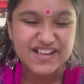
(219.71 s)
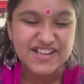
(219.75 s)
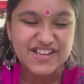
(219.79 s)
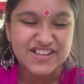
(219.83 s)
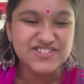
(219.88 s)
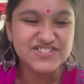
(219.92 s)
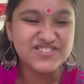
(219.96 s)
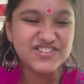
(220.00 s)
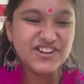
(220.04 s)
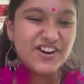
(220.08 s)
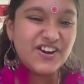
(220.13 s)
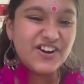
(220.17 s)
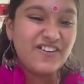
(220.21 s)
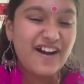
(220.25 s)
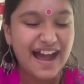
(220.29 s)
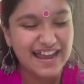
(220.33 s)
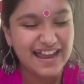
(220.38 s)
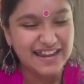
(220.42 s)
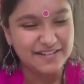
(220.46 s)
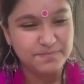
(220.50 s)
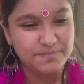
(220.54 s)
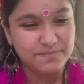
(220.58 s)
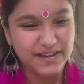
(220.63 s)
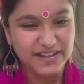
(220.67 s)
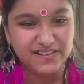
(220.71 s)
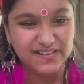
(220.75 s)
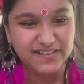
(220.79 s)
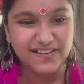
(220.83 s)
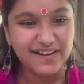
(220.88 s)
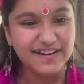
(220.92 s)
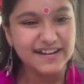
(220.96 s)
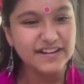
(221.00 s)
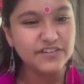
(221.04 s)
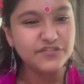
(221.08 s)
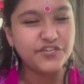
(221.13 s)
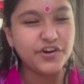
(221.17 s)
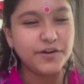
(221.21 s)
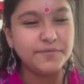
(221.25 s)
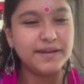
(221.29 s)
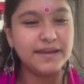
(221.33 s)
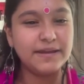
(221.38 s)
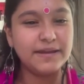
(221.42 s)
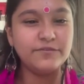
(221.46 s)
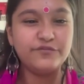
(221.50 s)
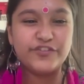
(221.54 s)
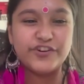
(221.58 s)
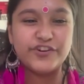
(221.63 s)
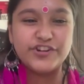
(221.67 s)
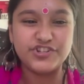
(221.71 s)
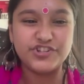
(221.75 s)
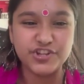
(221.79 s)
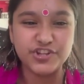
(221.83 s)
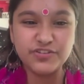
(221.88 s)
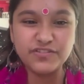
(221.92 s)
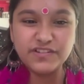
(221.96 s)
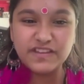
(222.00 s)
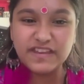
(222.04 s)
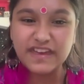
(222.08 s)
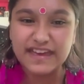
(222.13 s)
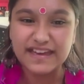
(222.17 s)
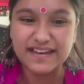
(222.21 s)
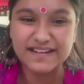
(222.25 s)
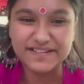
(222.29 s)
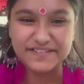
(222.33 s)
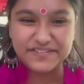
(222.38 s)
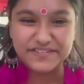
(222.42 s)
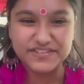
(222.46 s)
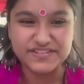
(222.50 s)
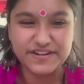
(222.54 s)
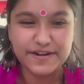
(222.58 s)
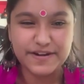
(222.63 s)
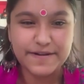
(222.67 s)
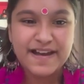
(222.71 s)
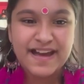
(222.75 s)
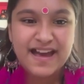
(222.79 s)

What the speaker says: So I had been learning from him for 2 years.